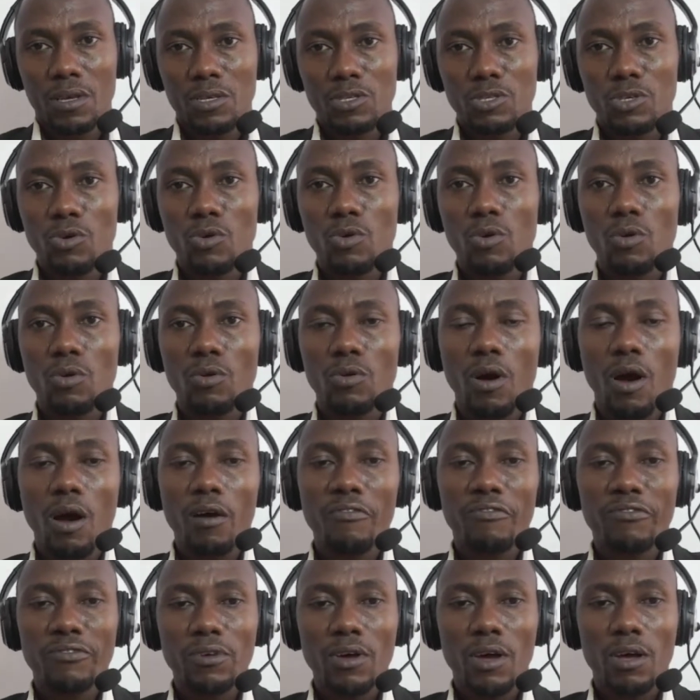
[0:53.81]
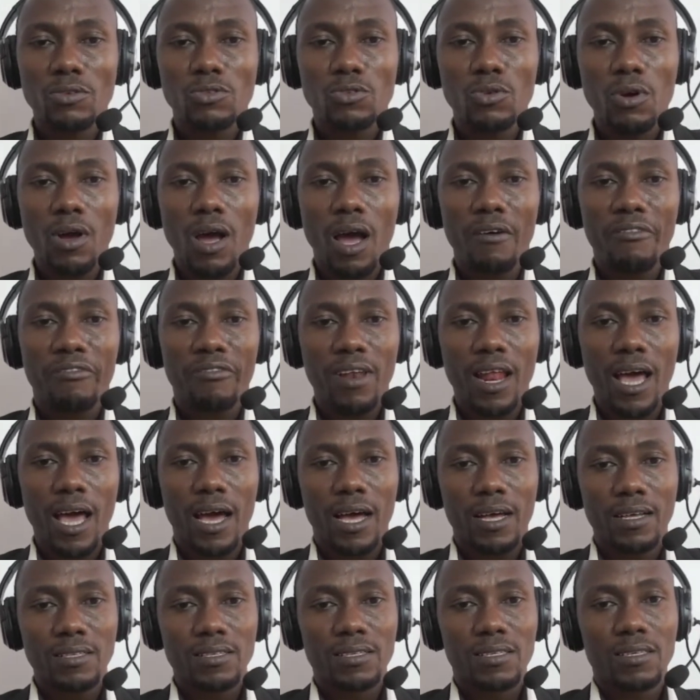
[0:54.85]
You will also have
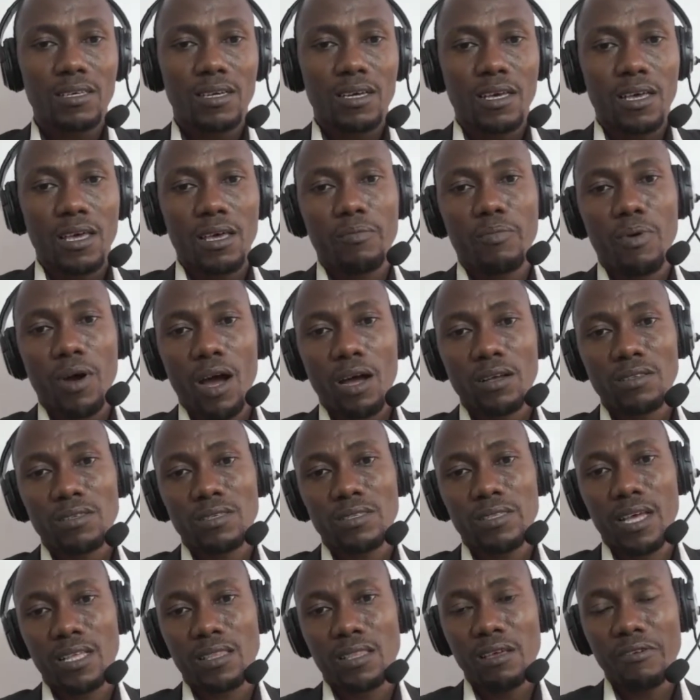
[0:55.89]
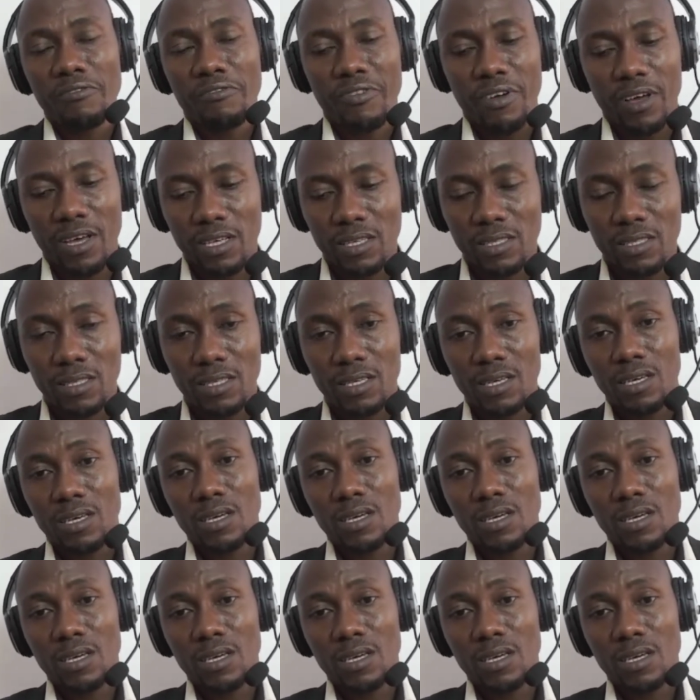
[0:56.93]
learned about the difference